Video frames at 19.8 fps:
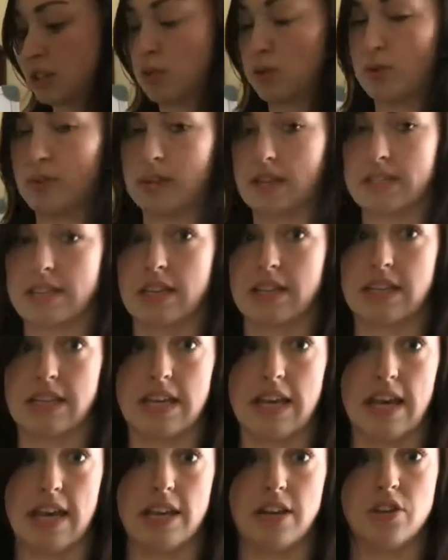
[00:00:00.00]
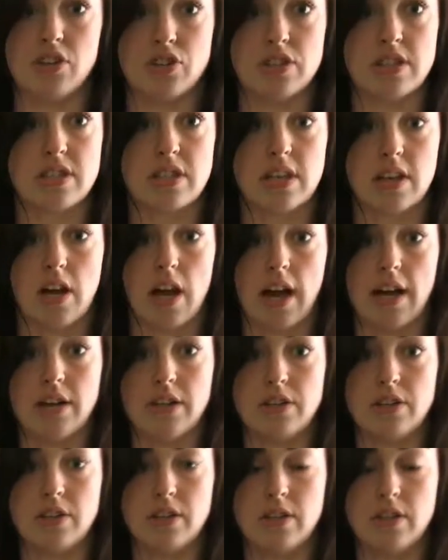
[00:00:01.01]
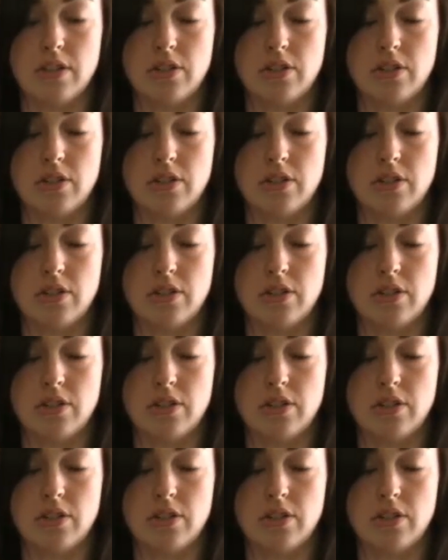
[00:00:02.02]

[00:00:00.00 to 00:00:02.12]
to do this at the end, just kind